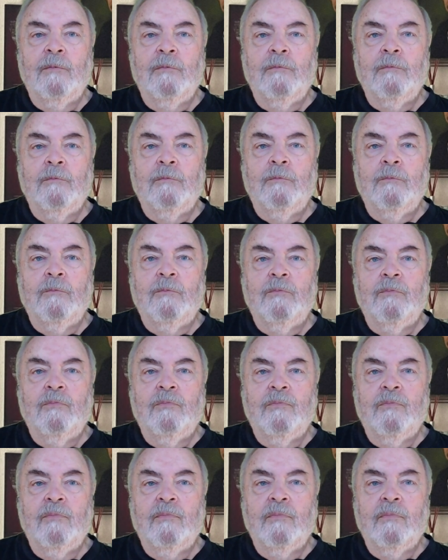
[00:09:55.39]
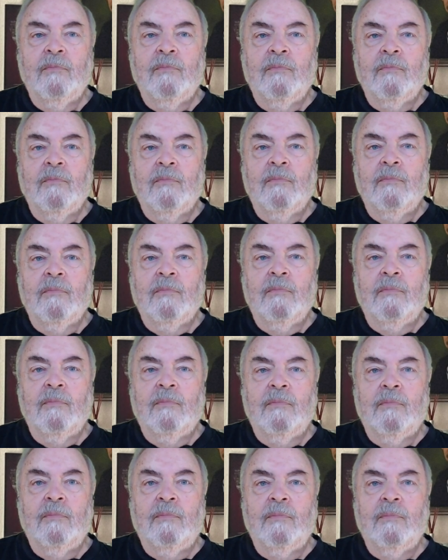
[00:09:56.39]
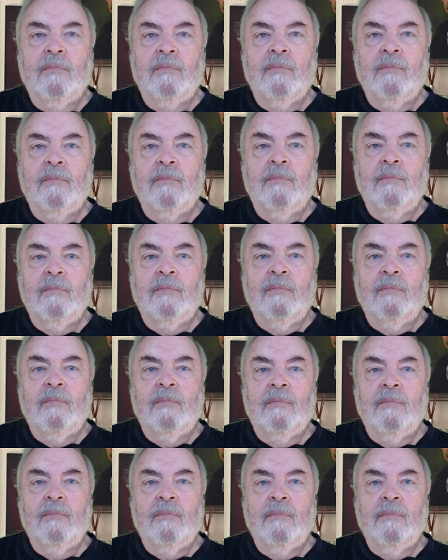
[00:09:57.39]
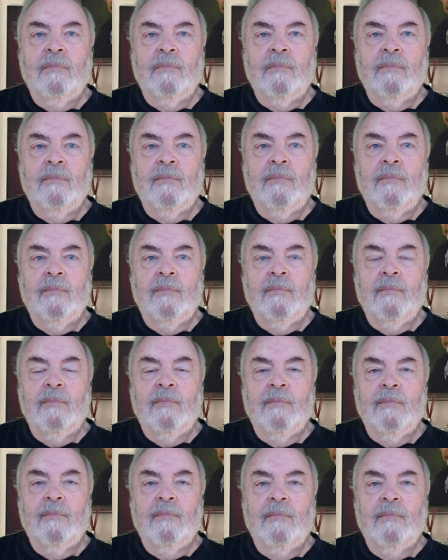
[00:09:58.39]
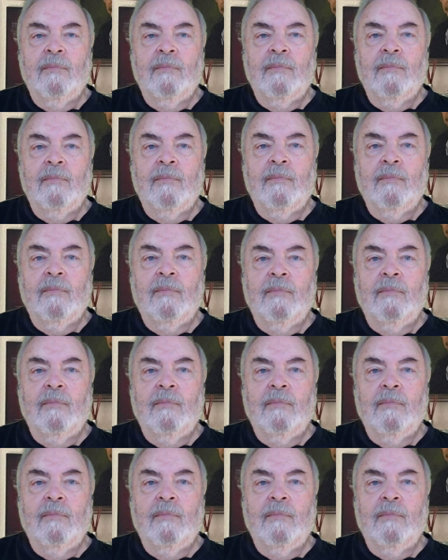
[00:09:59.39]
[no speech]